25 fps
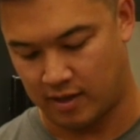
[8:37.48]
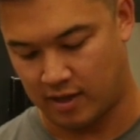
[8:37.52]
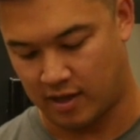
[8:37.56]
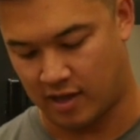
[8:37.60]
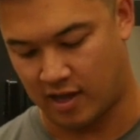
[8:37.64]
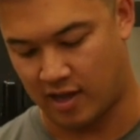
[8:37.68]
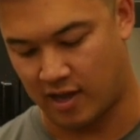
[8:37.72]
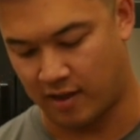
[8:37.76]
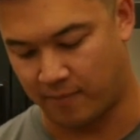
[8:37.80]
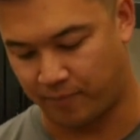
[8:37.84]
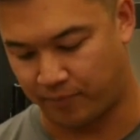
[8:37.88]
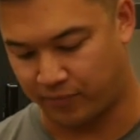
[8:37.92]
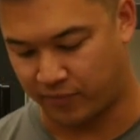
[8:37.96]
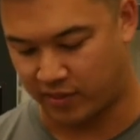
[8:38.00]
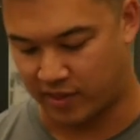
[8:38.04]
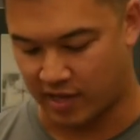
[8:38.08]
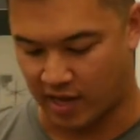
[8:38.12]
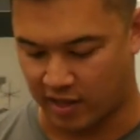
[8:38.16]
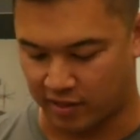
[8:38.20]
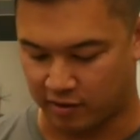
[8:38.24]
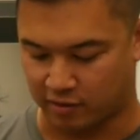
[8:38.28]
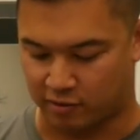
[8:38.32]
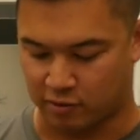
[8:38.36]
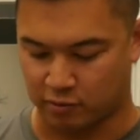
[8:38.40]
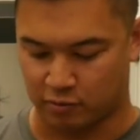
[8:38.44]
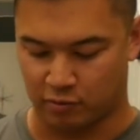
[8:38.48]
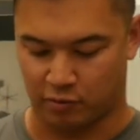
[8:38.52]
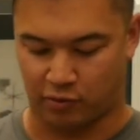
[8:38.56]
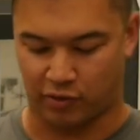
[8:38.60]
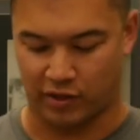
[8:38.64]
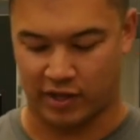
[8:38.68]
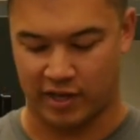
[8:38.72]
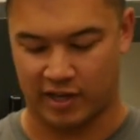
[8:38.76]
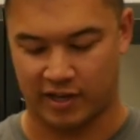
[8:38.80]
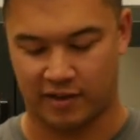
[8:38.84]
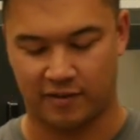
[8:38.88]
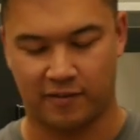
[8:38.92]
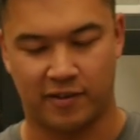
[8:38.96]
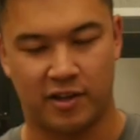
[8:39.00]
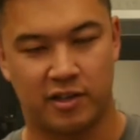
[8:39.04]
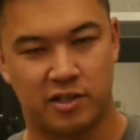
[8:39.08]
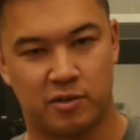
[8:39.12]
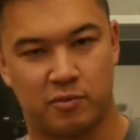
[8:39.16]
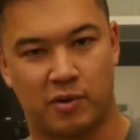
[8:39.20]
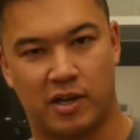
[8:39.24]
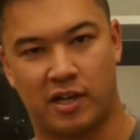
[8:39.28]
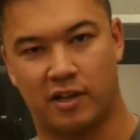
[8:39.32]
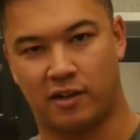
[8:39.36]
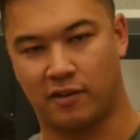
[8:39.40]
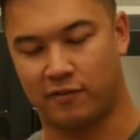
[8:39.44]
The other cool thing as
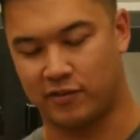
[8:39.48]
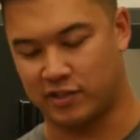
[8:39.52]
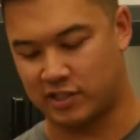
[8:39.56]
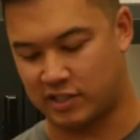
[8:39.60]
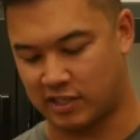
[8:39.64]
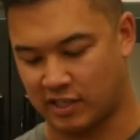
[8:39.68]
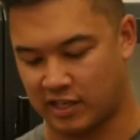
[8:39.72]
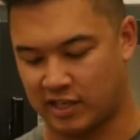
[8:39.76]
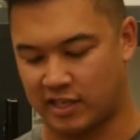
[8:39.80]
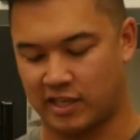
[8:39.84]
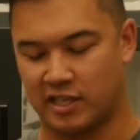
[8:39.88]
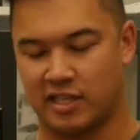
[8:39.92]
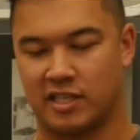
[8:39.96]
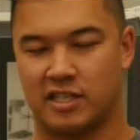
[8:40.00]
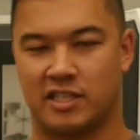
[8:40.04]
well, obviously,